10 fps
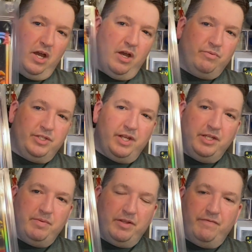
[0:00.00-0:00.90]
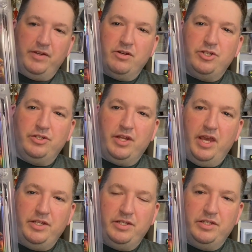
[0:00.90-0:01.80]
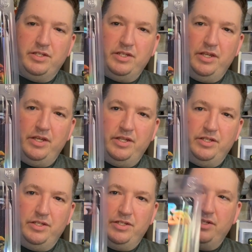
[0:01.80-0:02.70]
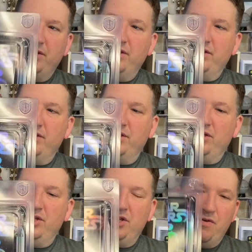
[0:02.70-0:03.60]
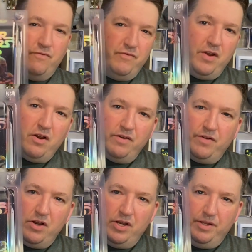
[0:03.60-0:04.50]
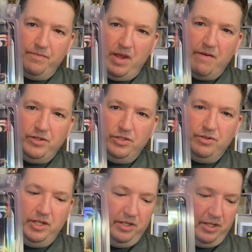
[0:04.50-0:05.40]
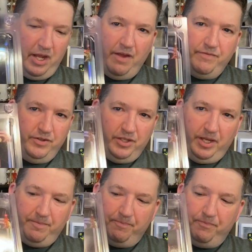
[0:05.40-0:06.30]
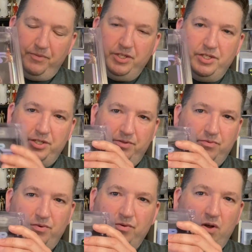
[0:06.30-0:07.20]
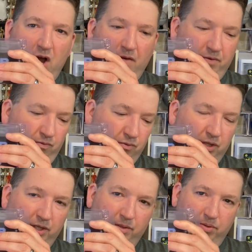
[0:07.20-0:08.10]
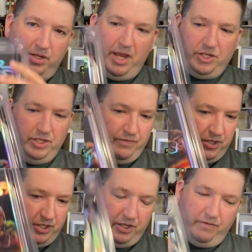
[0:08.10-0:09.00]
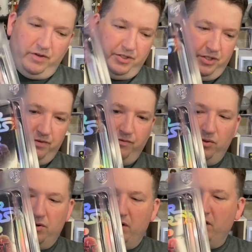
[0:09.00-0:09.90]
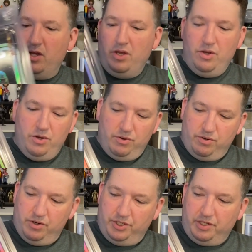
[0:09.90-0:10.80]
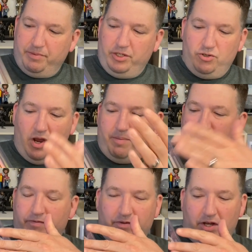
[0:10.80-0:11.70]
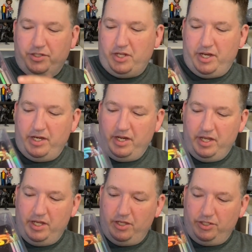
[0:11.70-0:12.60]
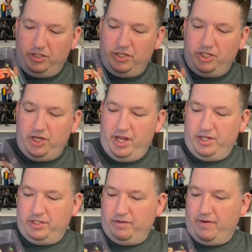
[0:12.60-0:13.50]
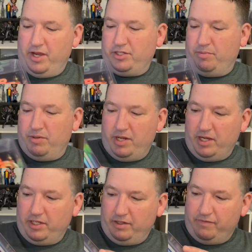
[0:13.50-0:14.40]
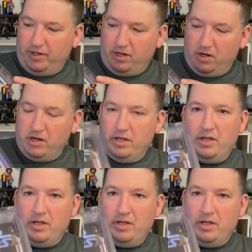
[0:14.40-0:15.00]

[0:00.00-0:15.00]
what's nice about the FigureShield cases is they're very, very heavy duty. Like, I feel like this is offering really good protection. If this thing falls on the floor or something drops and falls on it, there's a good chance of actually protecting the figure.